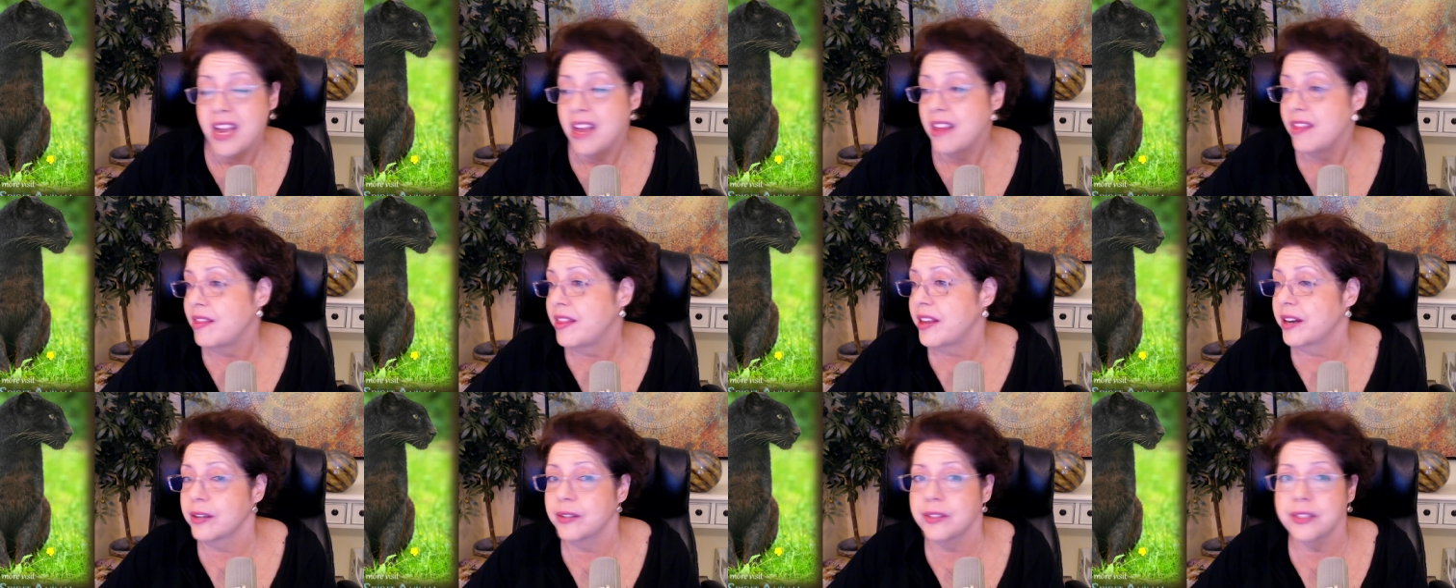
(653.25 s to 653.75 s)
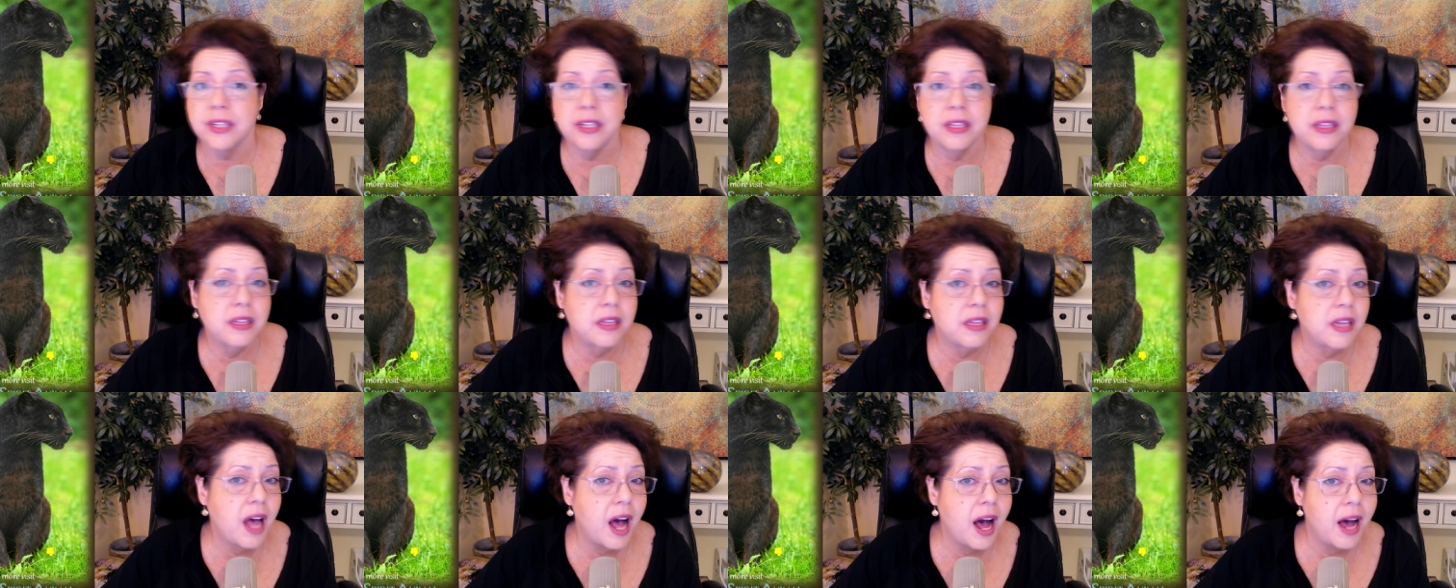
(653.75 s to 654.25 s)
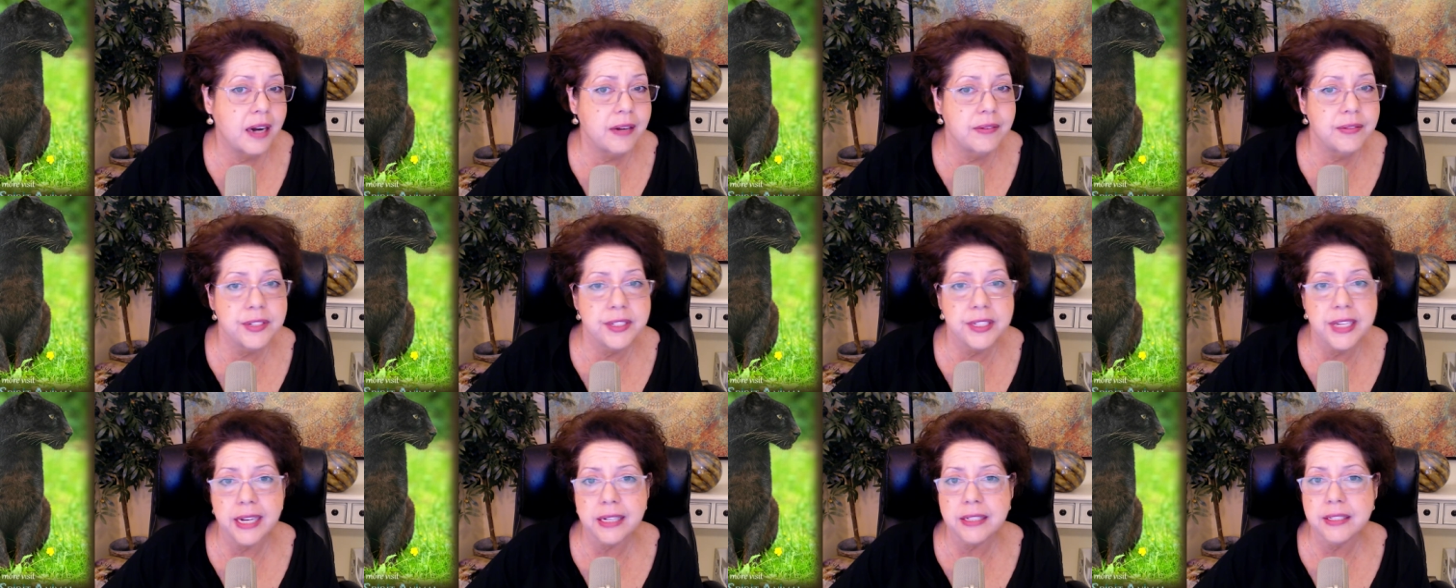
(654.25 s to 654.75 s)
There's a lot of
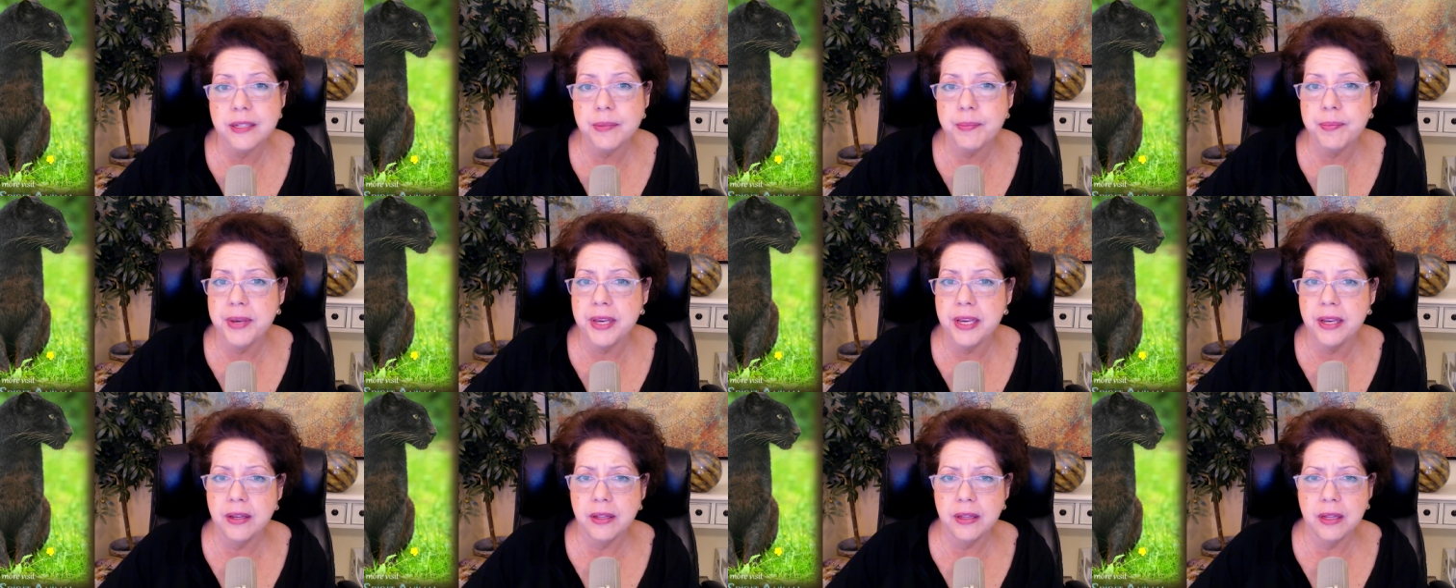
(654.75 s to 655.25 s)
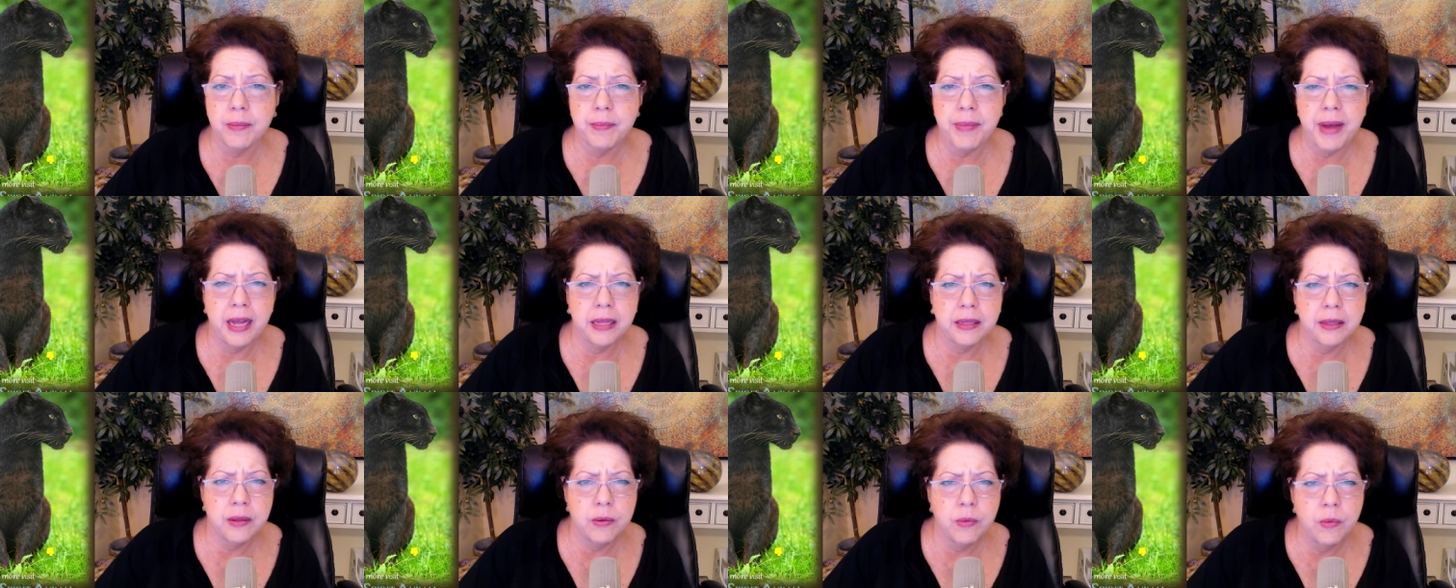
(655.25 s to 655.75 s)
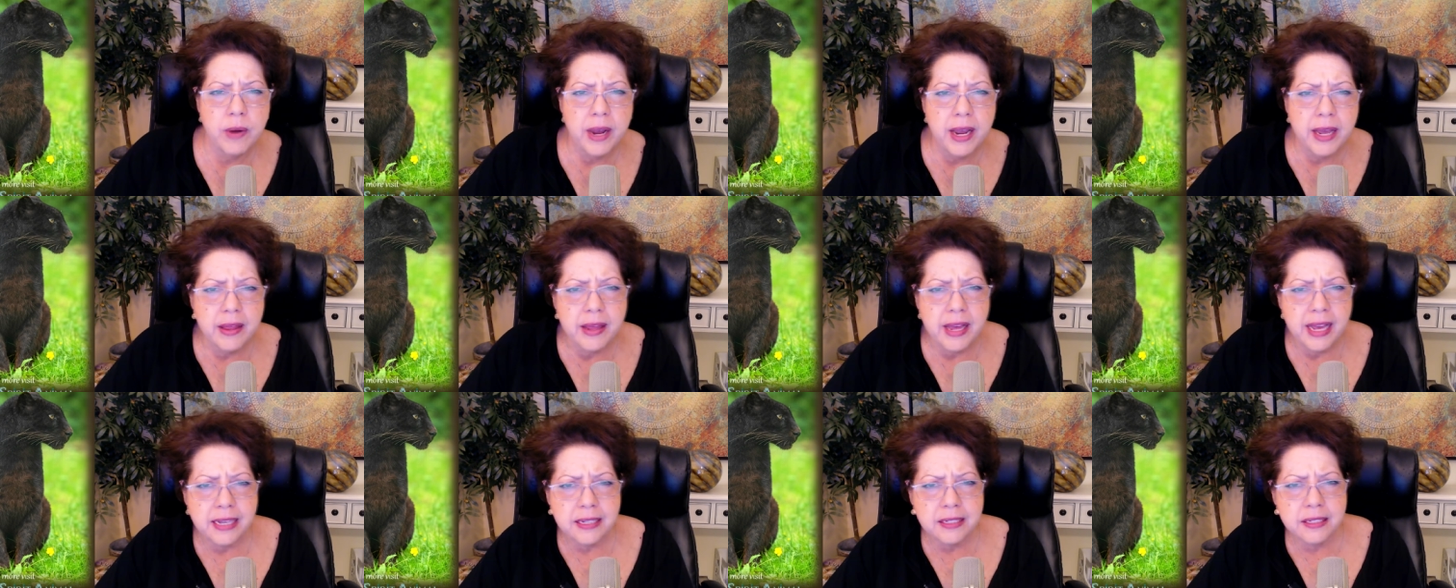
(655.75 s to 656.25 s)
sex appeal about the way
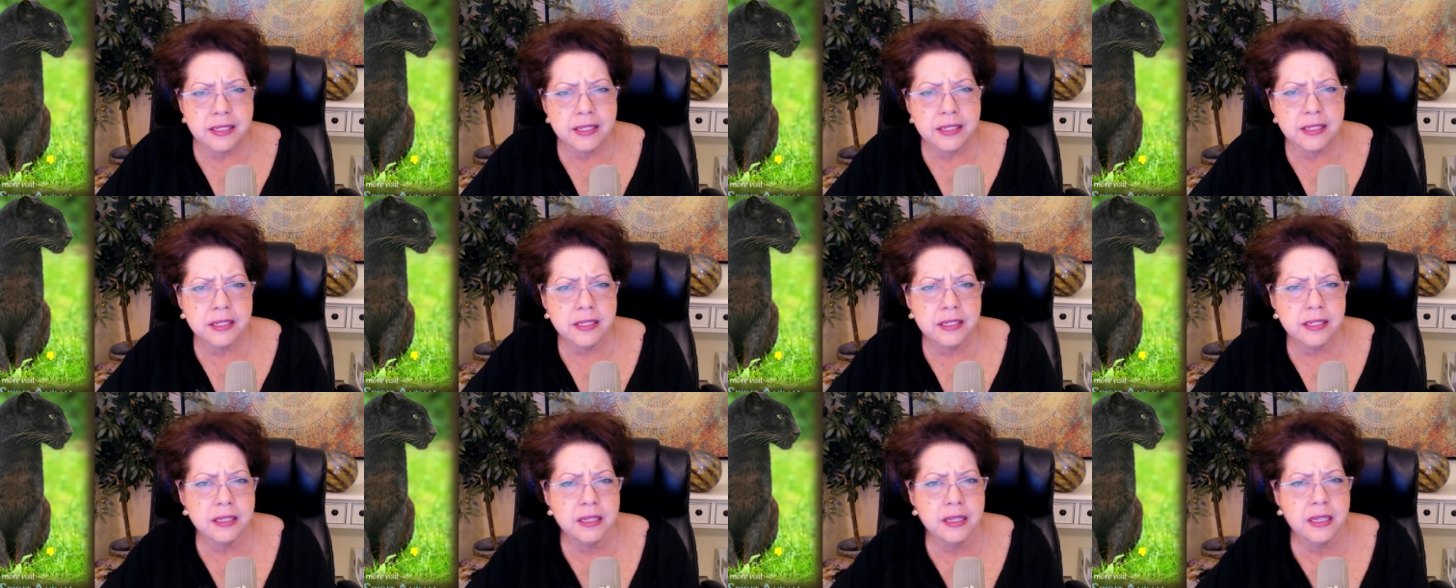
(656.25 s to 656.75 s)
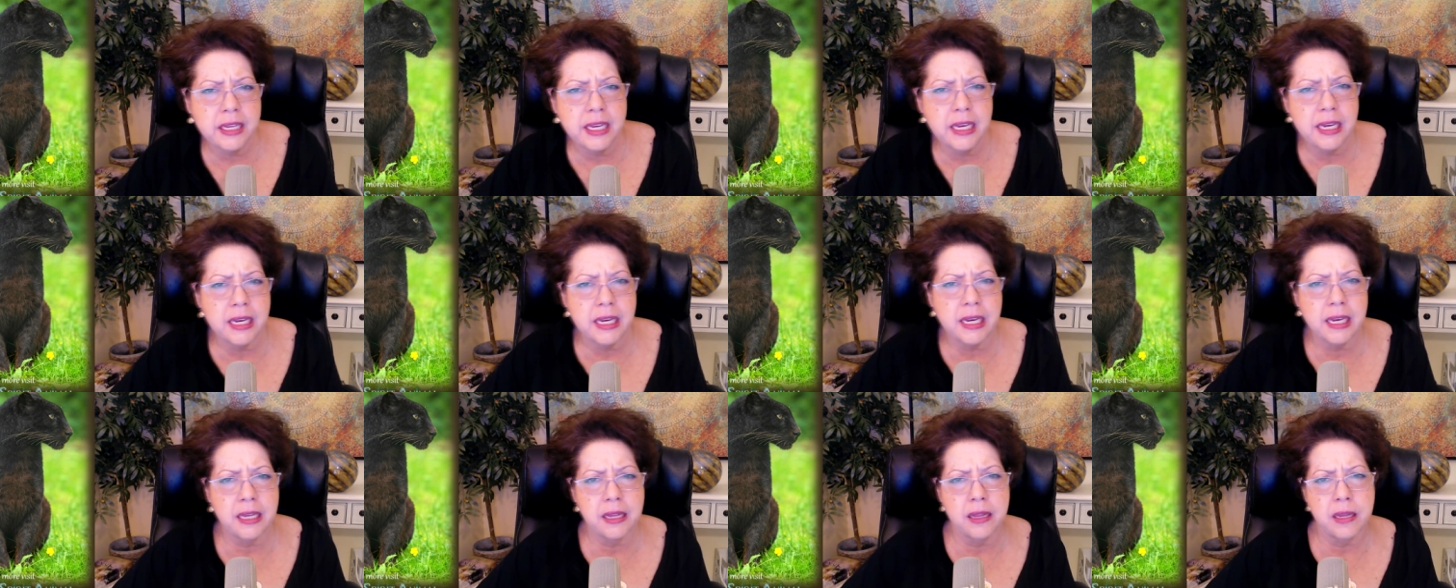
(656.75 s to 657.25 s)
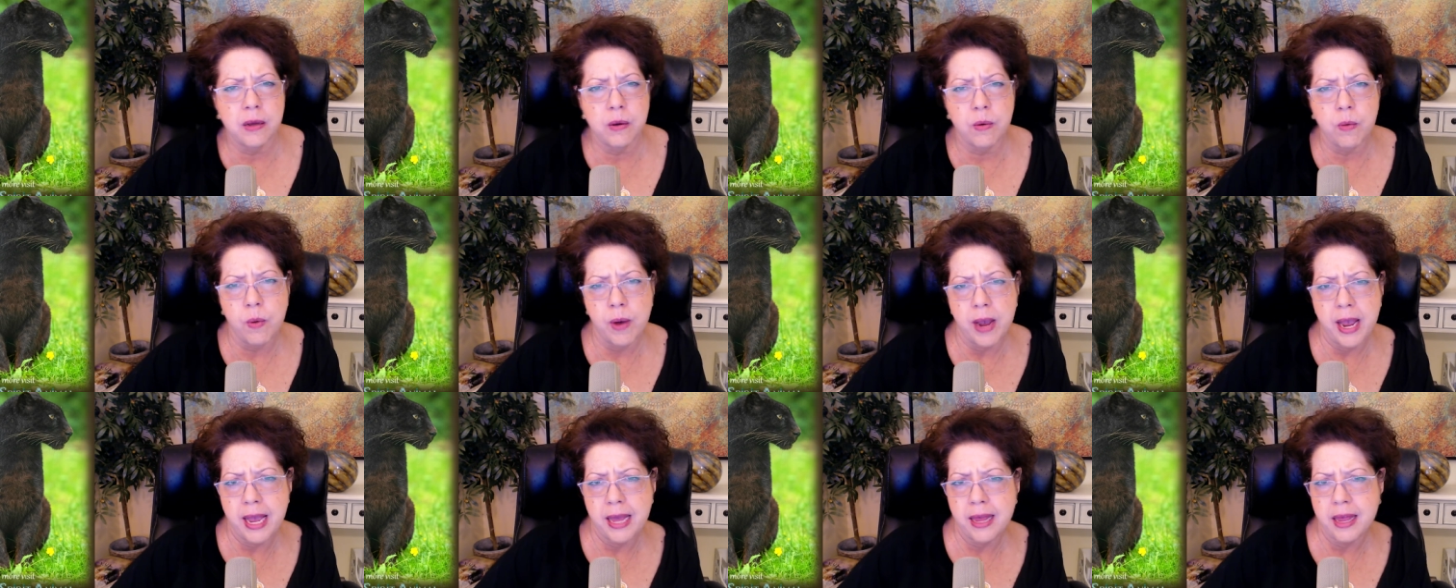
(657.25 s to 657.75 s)
they slink and the
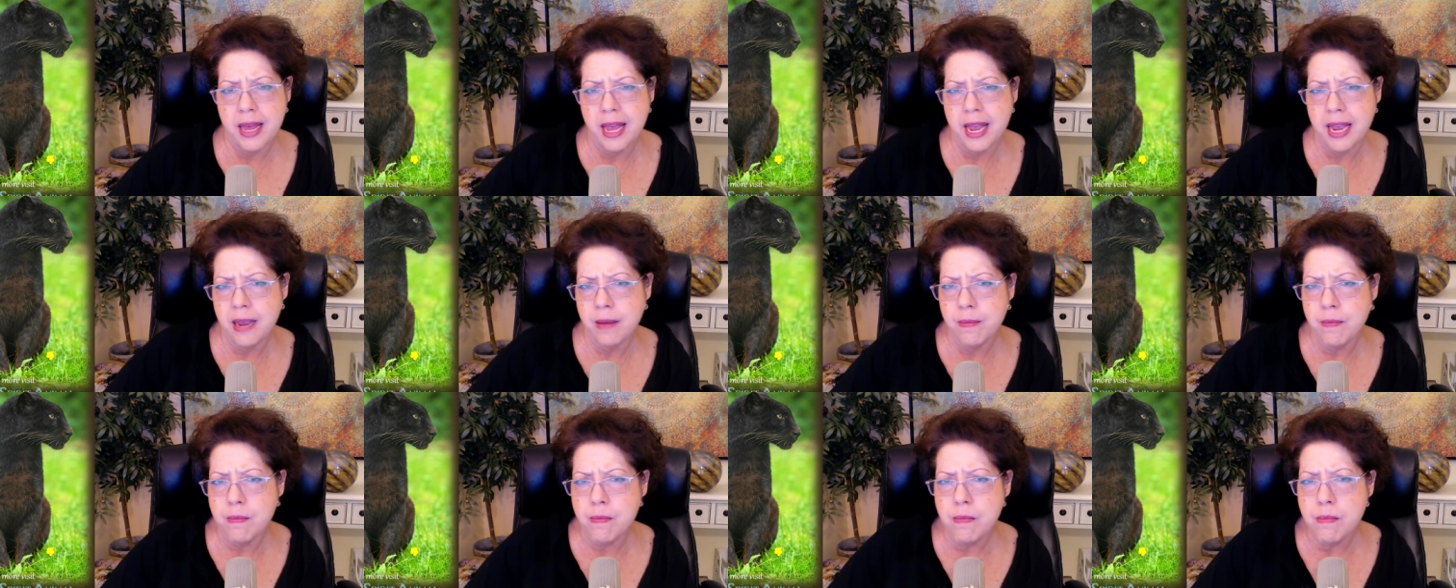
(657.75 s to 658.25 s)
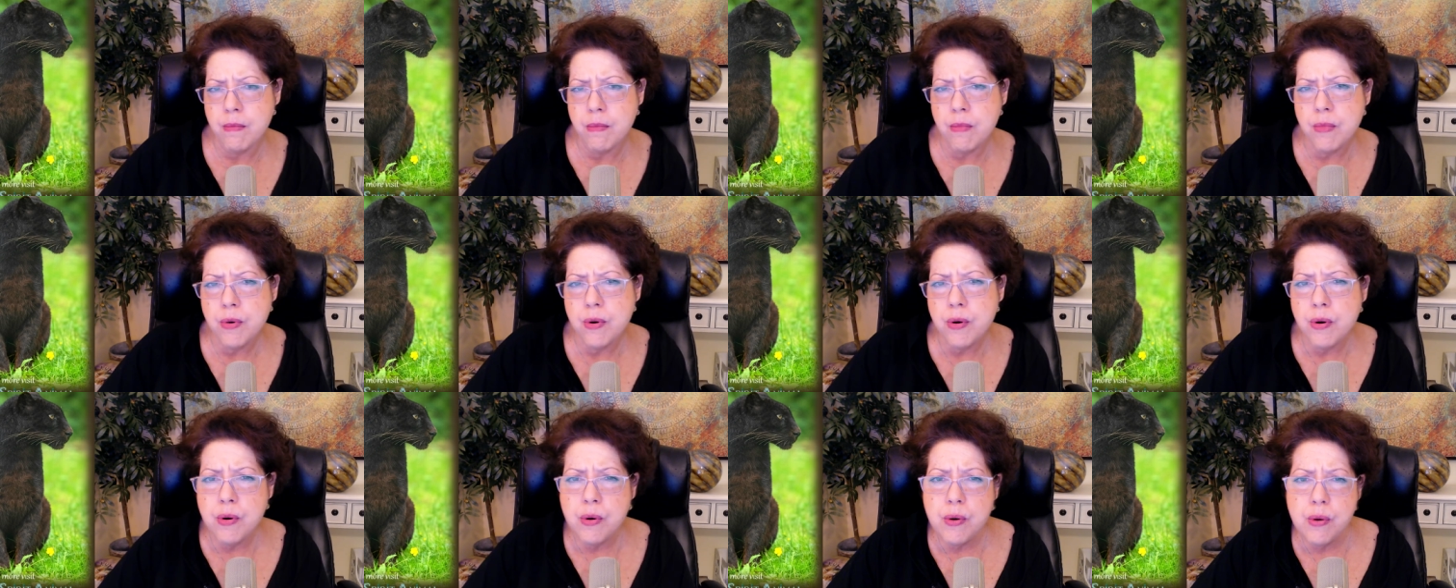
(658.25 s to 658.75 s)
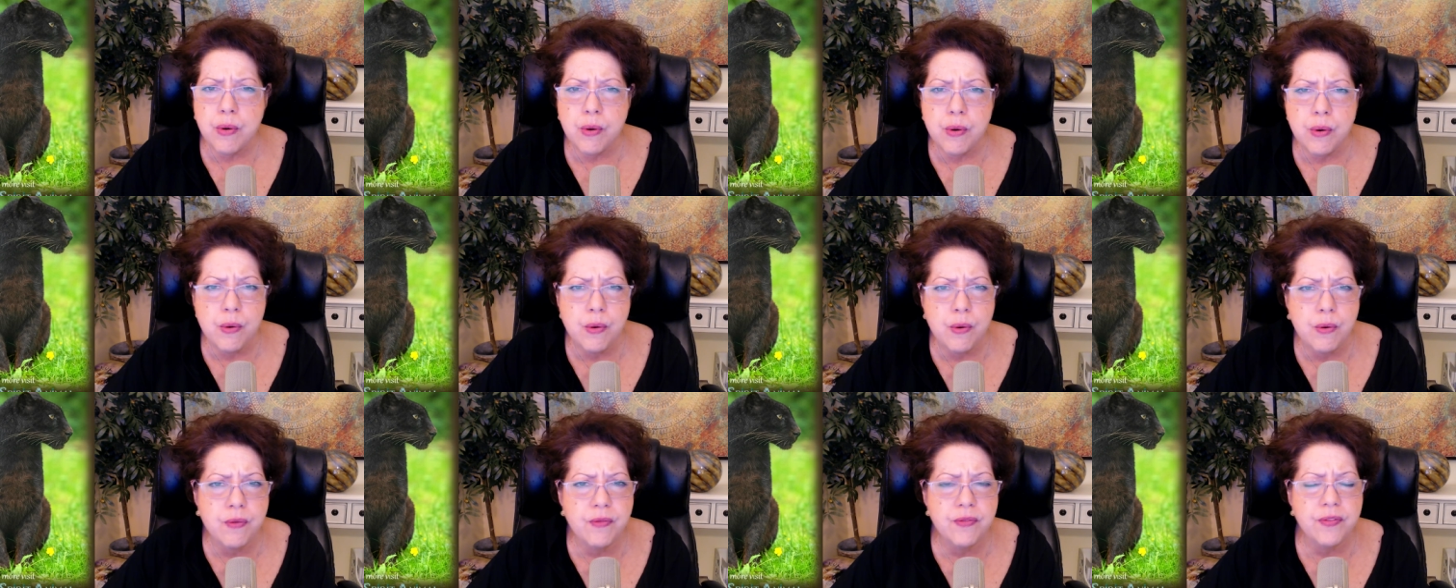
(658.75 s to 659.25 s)
way they
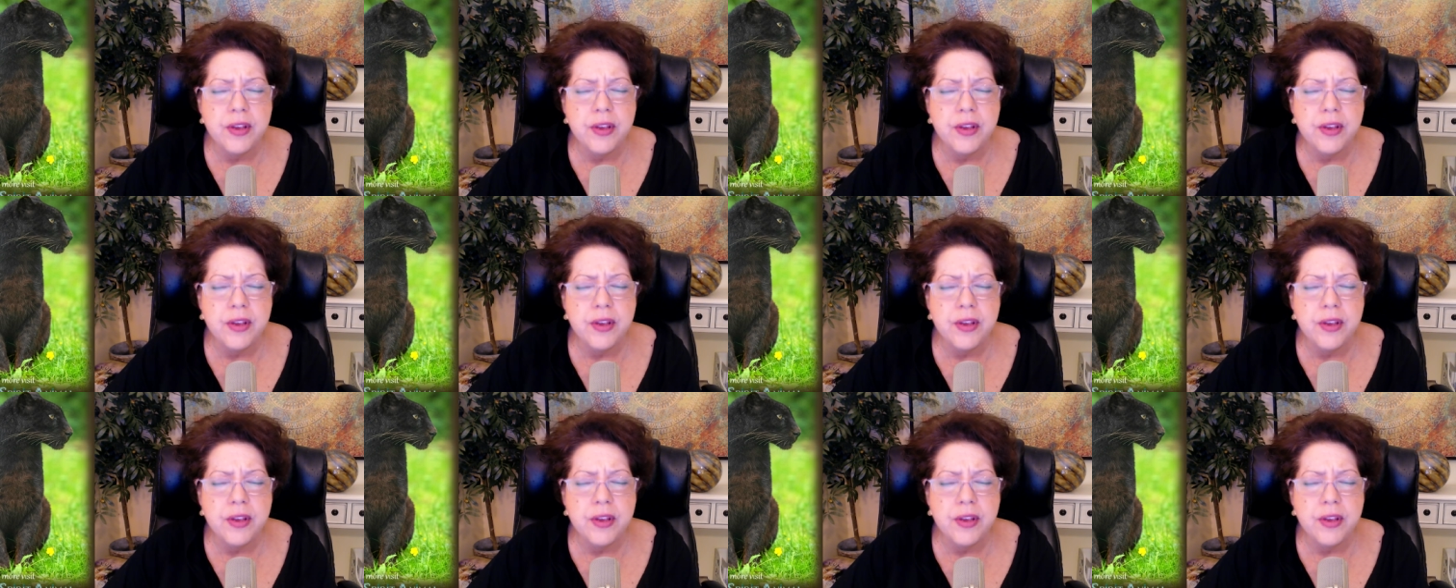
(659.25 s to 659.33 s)
move.